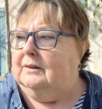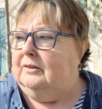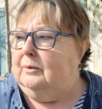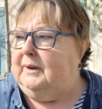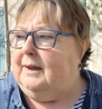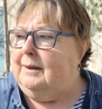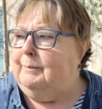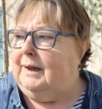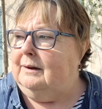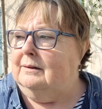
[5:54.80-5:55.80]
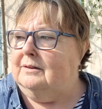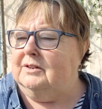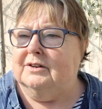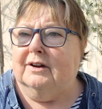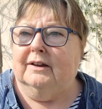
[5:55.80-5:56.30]
So we came back
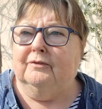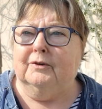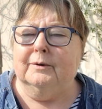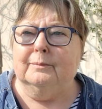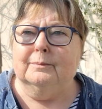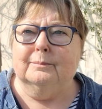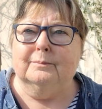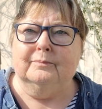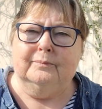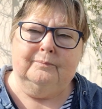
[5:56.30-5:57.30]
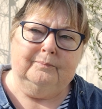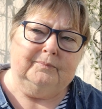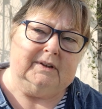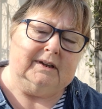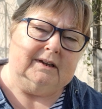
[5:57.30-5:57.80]
last night from
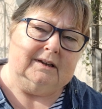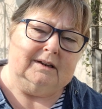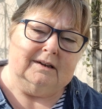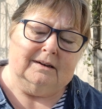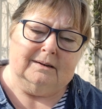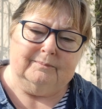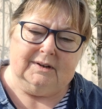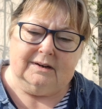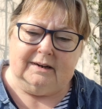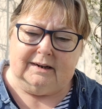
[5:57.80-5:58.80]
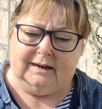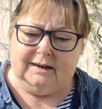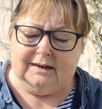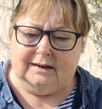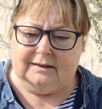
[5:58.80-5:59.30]
the
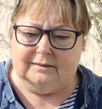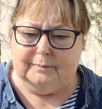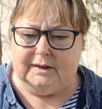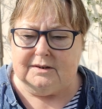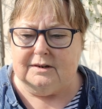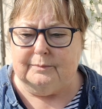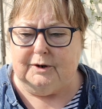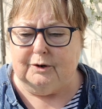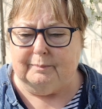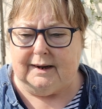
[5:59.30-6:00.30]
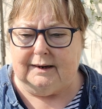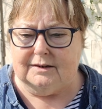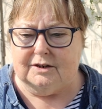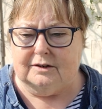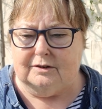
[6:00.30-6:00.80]
clinic, and by the time we got
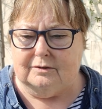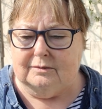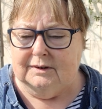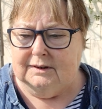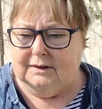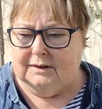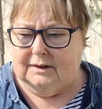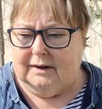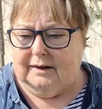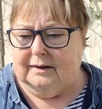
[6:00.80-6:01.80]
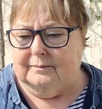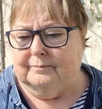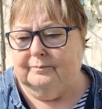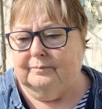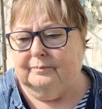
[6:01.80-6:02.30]
back to
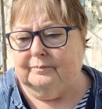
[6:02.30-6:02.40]
San